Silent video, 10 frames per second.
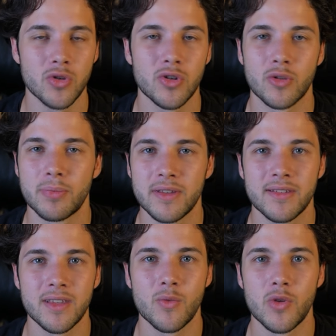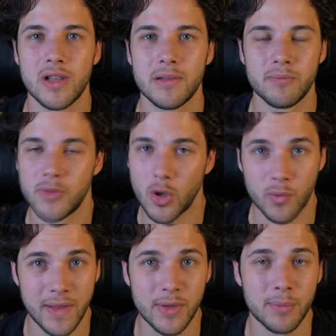your PC will not
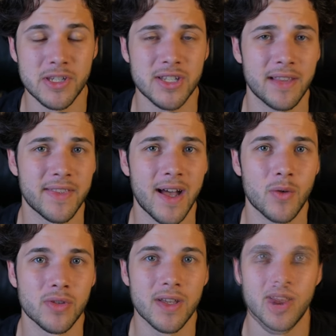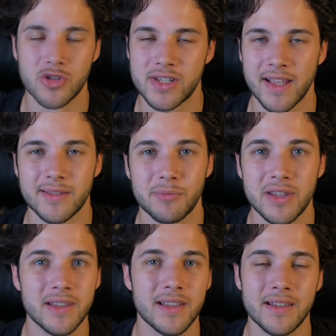randomly shut down or just
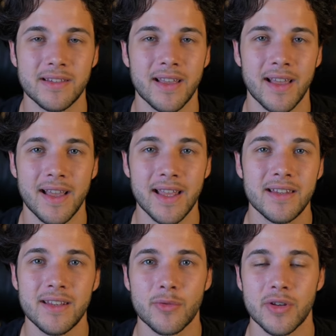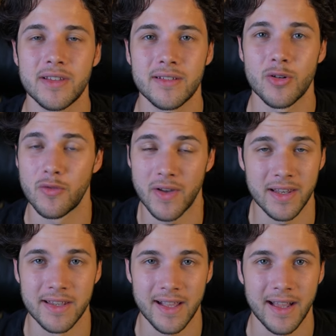be in any risk of
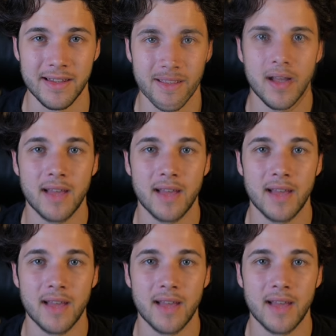any kind.